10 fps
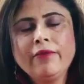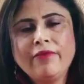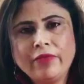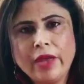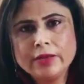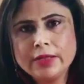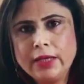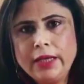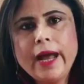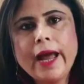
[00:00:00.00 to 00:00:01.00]
if there is a
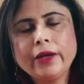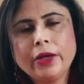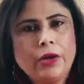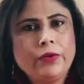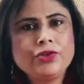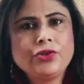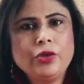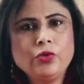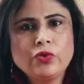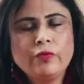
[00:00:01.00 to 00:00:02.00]
need, I encourage the
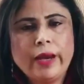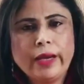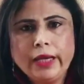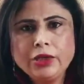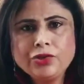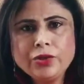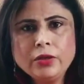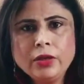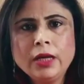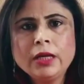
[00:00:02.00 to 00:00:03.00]
use of
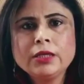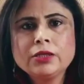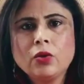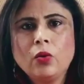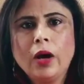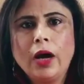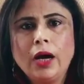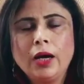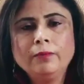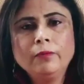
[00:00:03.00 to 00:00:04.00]
medication. So
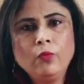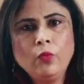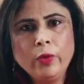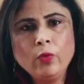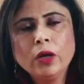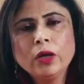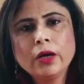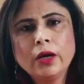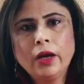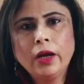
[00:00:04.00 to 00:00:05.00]
we
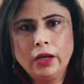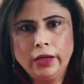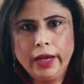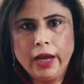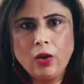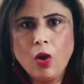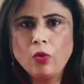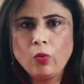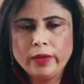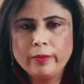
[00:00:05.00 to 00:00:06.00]
work
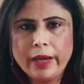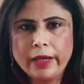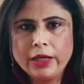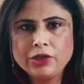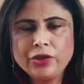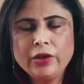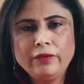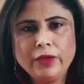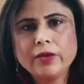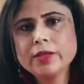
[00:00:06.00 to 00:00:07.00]
along with the medication
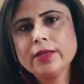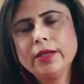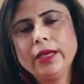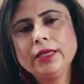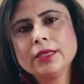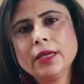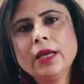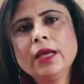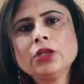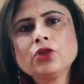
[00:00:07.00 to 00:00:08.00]
if there is a need.
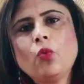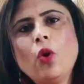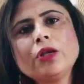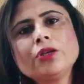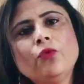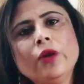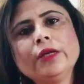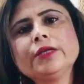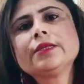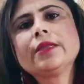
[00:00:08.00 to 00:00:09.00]
So what
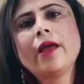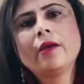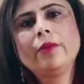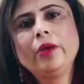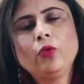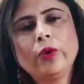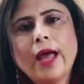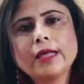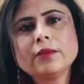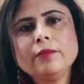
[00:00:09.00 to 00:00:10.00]
is therapy, you would
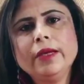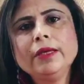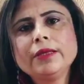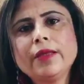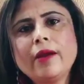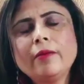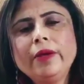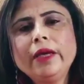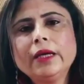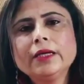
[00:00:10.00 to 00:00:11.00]
ask me?
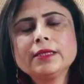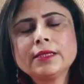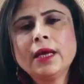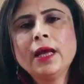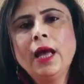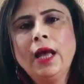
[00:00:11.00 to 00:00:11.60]
Therapy is